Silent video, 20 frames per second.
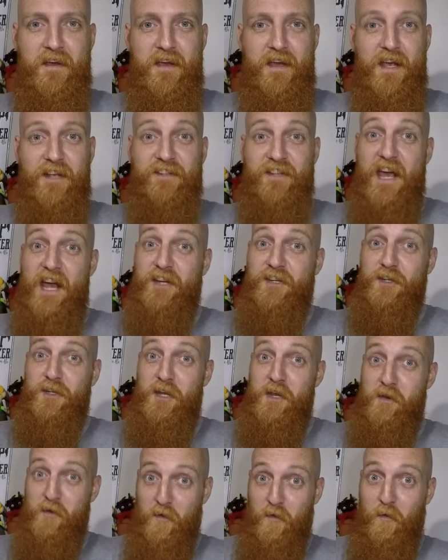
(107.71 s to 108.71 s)
It's
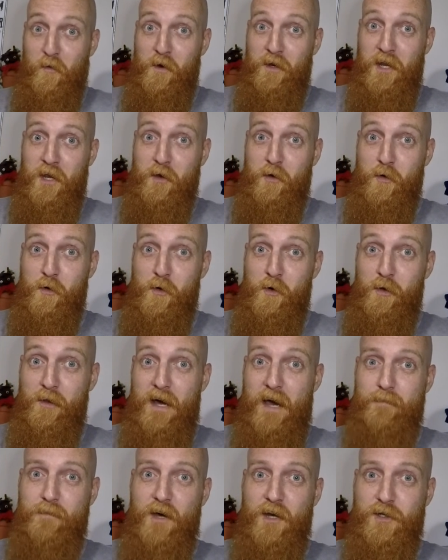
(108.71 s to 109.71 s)
actually really cool.
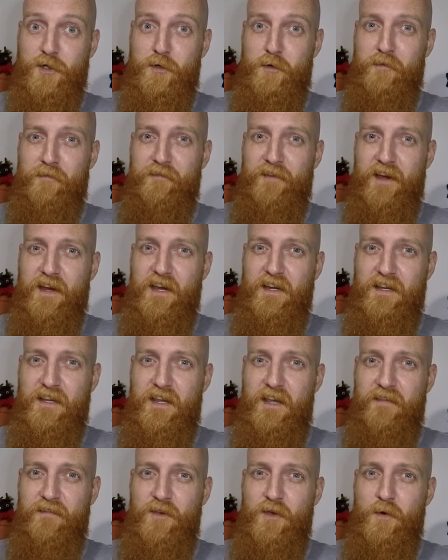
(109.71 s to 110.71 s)
I'm not sure if I can
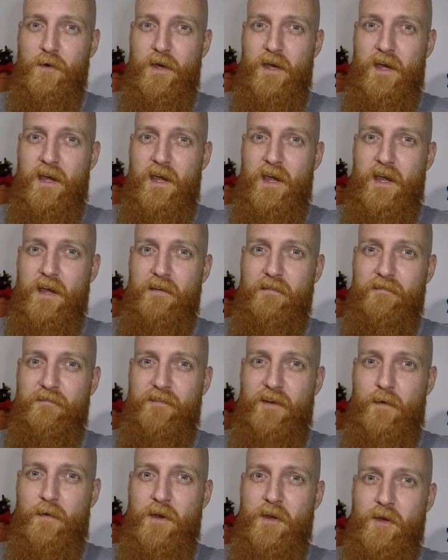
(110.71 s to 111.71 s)
give you a
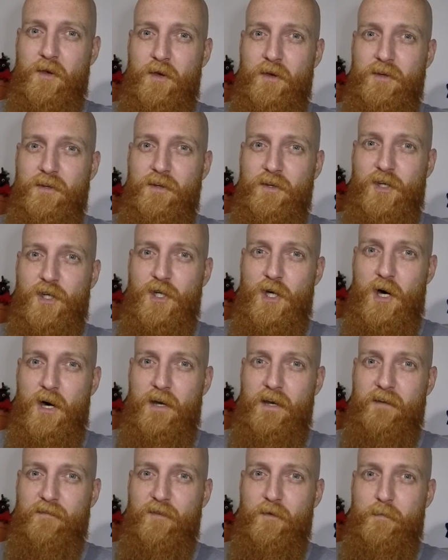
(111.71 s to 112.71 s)
very good
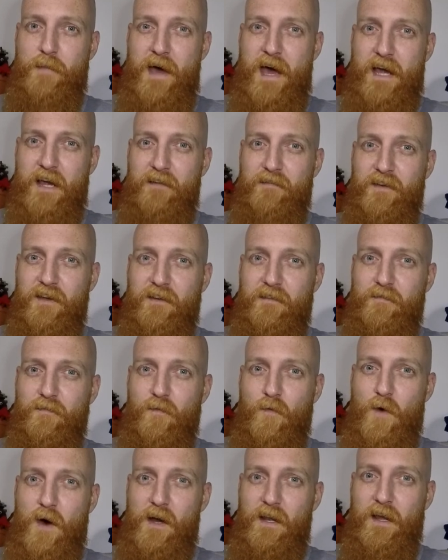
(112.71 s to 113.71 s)
shot of the back of it
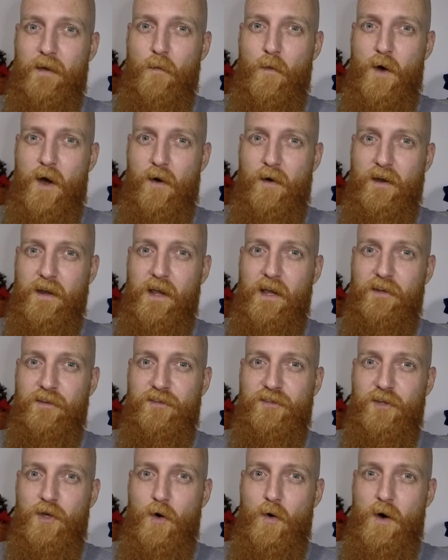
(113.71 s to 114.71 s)
while I'm wearing it.
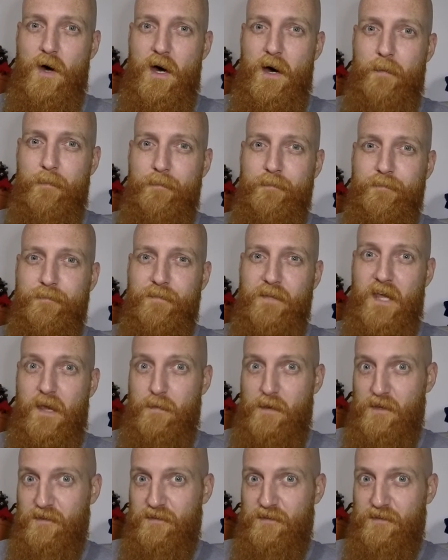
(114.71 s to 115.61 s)
So, give me a